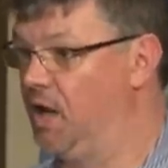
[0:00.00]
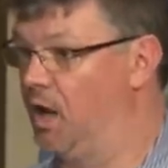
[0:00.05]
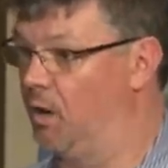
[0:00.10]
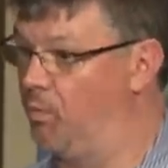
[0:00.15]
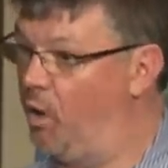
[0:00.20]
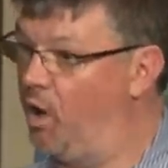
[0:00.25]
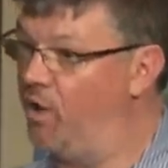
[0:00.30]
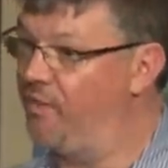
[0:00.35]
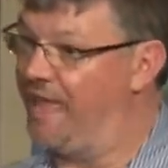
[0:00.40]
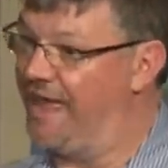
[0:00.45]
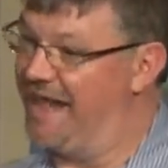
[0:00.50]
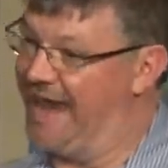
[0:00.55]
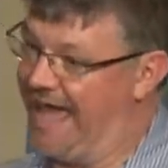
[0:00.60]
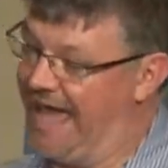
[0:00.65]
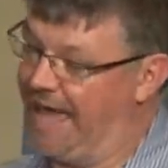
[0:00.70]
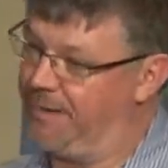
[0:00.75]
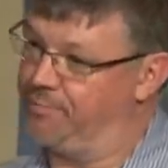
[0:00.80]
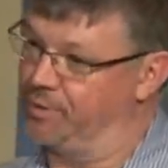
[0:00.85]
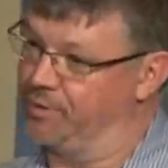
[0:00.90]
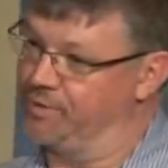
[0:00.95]
And what then
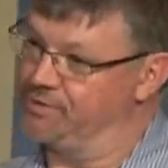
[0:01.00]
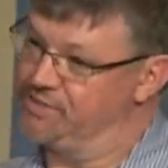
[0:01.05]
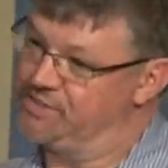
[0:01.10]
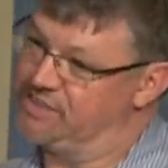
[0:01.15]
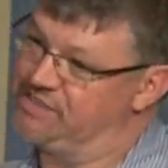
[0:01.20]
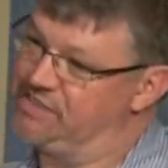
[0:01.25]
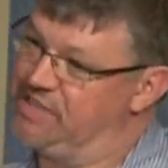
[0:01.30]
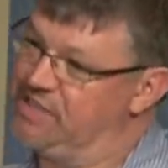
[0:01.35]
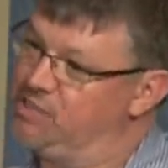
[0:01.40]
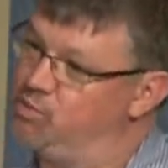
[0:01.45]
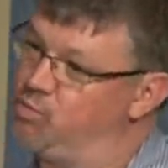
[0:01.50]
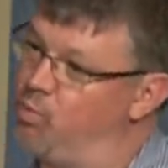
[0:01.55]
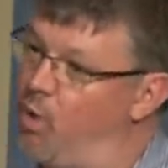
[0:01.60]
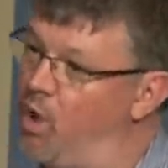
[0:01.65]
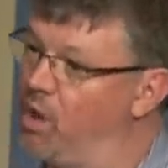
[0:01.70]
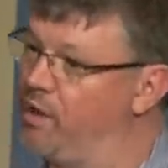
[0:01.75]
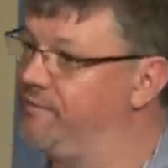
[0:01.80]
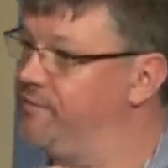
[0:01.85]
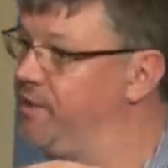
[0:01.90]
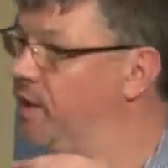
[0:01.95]
happens is each
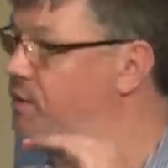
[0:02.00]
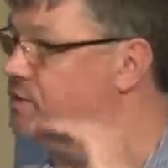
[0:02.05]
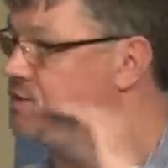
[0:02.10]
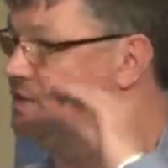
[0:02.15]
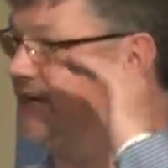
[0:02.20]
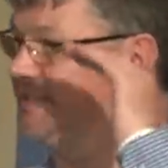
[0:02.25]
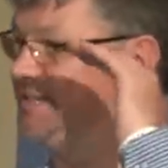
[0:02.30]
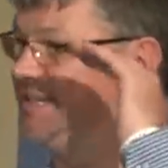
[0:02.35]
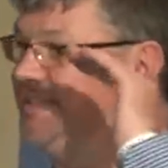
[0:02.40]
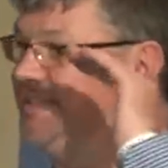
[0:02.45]
one of those has a